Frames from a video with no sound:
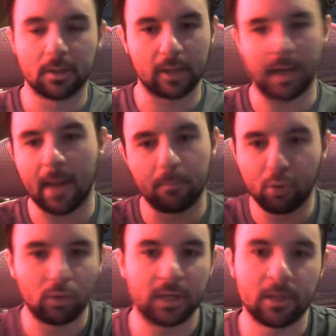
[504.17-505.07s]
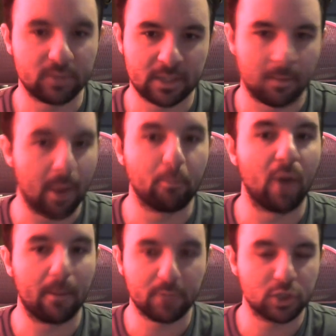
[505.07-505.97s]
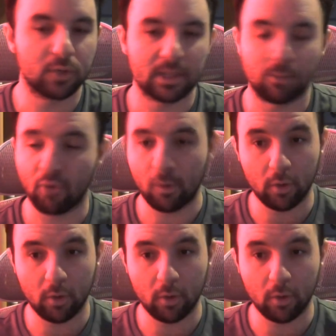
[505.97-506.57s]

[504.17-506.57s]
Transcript: Like, I'm pulling numbers out of my butt, but you get the point.